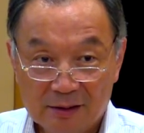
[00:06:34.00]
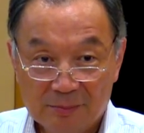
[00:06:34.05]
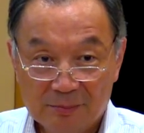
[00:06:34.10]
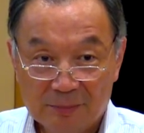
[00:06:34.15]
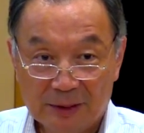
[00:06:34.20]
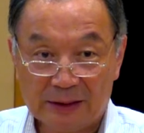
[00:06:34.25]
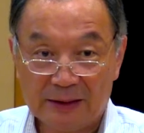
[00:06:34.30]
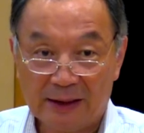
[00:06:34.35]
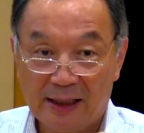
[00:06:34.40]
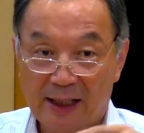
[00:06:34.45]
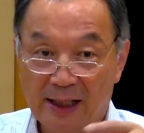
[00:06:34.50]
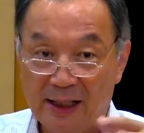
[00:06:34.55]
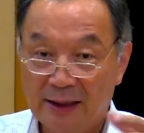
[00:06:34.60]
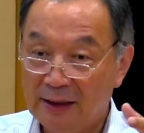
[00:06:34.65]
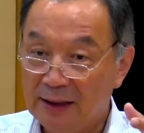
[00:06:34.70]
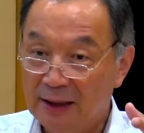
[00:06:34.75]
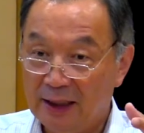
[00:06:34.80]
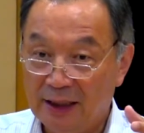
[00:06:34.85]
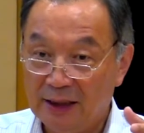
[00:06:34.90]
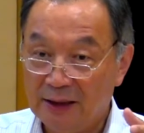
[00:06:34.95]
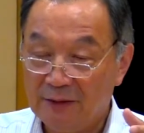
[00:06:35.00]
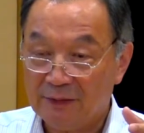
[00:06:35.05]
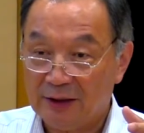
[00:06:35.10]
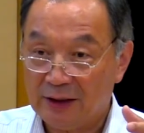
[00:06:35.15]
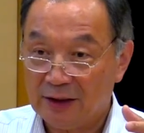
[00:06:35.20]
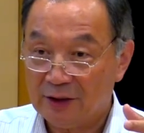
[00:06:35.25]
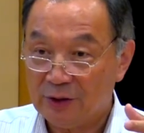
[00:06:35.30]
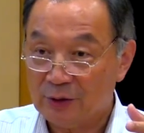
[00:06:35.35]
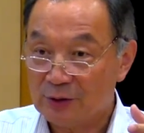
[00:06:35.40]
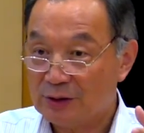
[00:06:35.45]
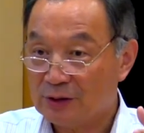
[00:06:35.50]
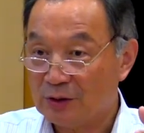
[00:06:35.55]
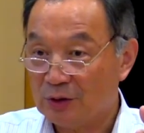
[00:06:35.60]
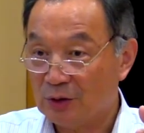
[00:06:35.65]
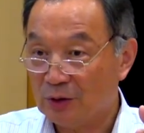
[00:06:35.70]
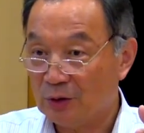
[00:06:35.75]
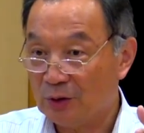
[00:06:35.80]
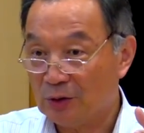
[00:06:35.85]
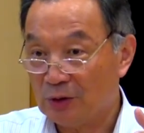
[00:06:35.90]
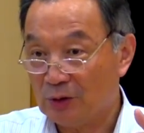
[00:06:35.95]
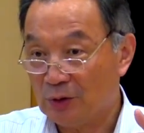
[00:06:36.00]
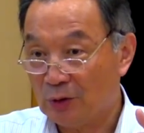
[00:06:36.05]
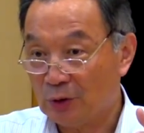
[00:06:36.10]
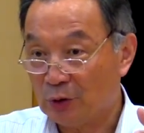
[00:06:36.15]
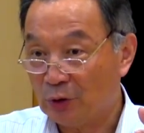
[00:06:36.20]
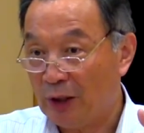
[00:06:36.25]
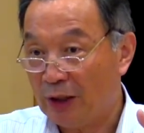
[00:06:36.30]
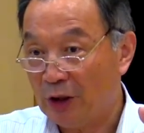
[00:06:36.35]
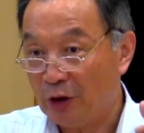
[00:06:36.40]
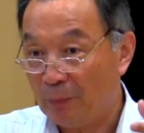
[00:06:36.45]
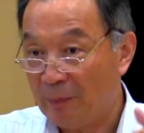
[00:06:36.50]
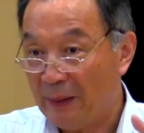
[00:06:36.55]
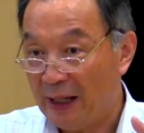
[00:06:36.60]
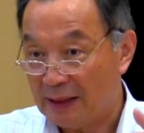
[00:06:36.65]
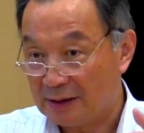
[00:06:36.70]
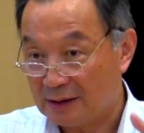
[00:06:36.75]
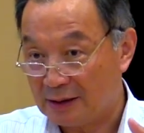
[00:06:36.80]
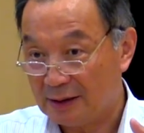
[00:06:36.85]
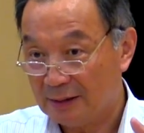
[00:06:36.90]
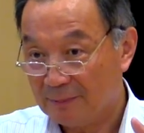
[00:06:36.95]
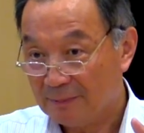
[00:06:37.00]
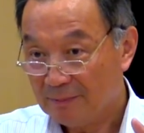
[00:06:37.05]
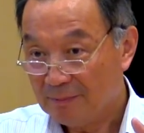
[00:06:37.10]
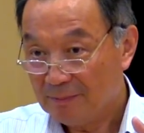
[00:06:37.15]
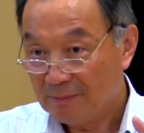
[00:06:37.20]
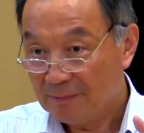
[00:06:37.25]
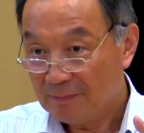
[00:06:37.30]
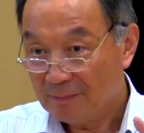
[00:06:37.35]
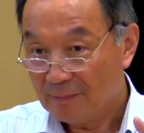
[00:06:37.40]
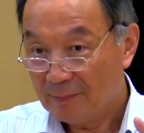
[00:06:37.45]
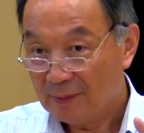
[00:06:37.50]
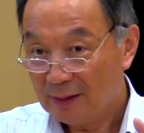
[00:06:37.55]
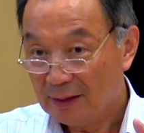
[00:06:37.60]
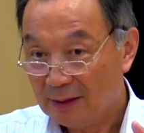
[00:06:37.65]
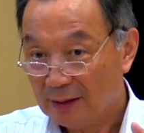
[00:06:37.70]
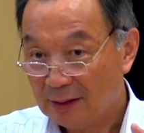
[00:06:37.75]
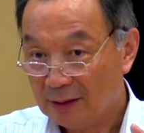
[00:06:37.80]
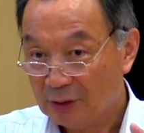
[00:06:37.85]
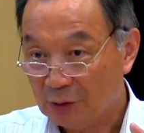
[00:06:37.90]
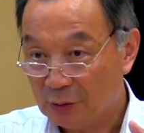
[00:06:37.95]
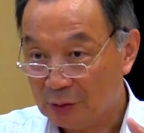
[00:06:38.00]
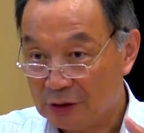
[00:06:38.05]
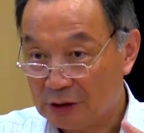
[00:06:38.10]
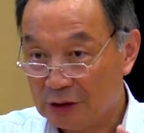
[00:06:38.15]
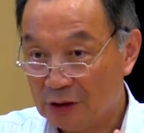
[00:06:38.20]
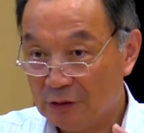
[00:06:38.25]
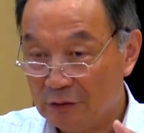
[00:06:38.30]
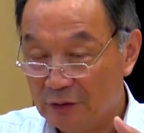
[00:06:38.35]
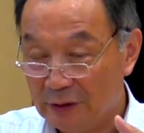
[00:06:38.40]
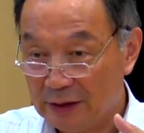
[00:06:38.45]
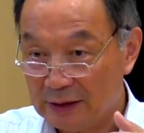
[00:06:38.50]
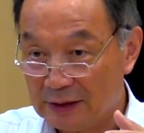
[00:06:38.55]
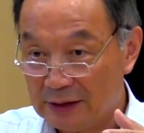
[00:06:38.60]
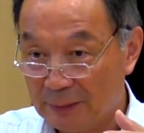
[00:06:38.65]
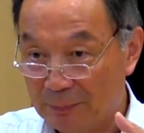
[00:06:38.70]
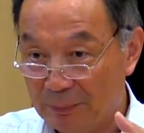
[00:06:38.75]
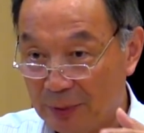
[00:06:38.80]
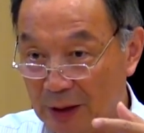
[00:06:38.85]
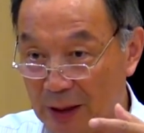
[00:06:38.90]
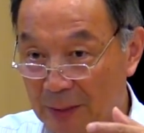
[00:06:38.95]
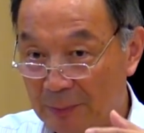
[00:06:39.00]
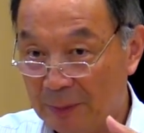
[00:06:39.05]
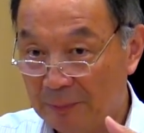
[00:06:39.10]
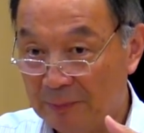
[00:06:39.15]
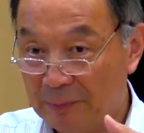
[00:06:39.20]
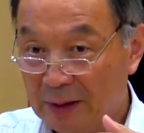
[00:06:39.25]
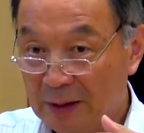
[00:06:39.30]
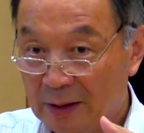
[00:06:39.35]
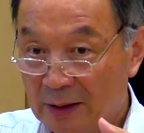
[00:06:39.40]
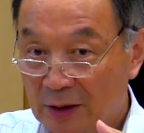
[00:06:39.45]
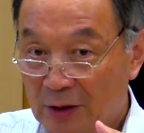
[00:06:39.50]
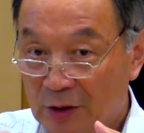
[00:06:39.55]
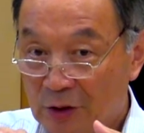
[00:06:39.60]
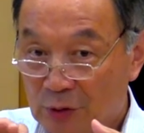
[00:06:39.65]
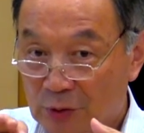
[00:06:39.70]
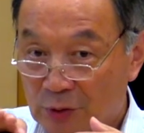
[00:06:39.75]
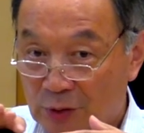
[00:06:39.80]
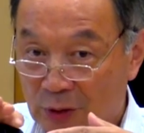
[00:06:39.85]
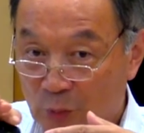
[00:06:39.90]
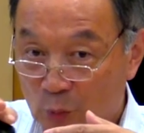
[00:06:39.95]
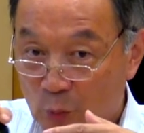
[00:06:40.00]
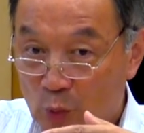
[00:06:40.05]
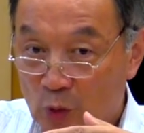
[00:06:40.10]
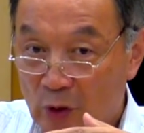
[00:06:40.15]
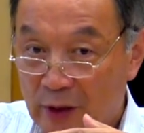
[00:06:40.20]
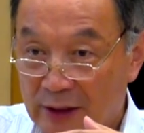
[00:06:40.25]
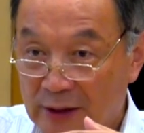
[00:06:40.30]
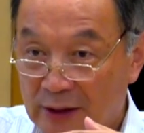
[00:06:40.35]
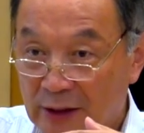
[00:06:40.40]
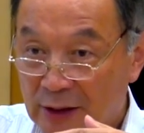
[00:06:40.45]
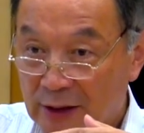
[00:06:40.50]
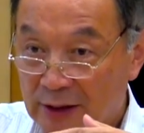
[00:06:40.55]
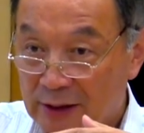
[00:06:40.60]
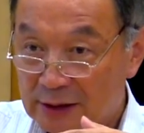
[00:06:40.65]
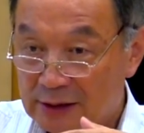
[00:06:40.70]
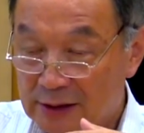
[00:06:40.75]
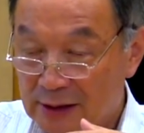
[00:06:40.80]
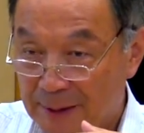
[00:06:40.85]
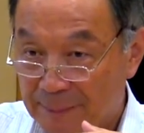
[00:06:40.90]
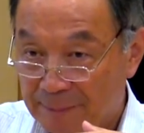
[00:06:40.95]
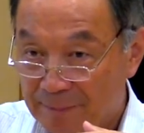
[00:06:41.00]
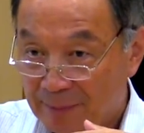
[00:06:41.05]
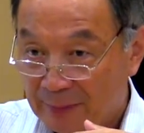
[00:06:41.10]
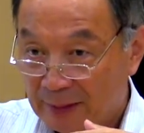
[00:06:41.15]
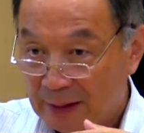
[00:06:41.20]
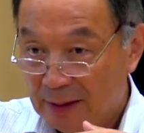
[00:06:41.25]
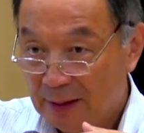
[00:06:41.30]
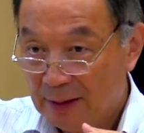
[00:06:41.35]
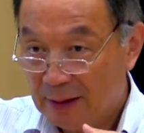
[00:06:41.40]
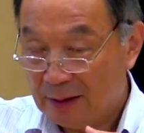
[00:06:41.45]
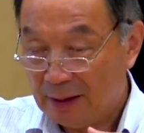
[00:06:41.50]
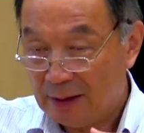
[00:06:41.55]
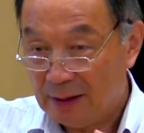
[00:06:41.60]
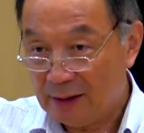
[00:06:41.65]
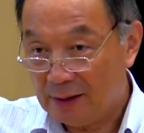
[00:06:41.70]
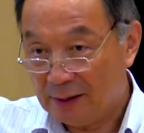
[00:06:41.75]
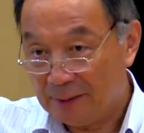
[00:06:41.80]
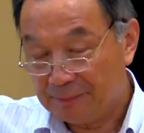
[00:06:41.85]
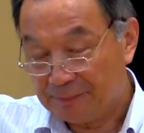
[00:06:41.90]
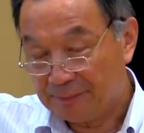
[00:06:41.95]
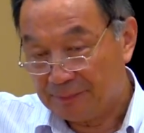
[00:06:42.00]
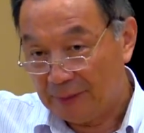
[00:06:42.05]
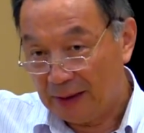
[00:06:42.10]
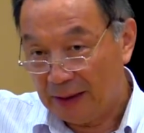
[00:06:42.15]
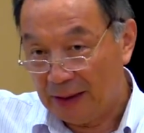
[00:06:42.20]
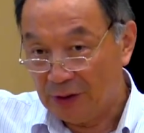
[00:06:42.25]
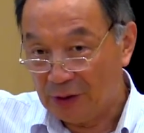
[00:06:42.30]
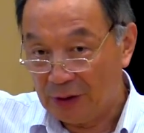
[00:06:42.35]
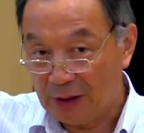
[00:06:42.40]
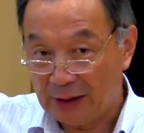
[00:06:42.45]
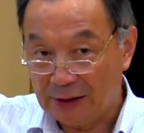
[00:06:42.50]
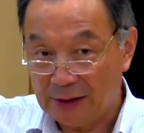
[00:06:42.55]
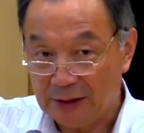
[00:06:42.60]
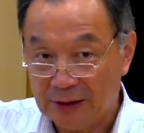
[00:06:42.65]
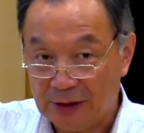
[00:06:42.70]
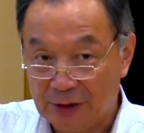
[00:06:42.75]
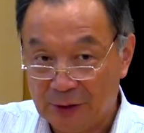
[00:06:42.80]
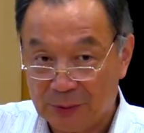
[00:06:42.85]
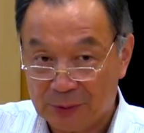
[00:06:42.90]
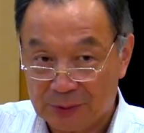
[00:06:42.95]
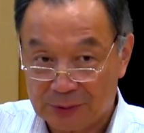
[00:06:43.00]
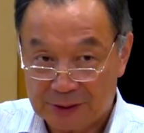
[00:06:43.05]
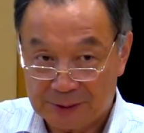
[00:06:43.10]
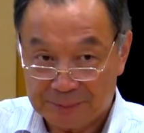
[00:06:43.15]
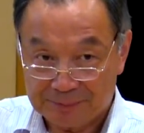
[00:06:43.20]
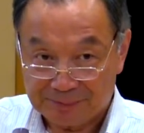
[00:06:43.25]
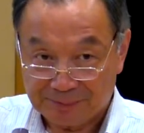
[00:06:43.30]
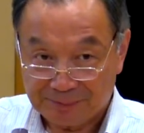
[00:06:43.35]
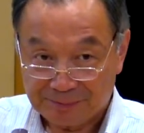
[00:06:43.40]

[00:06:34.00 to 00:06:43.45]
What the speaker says: But anyway, you try your best to solve this problem, to avoid this educated youth,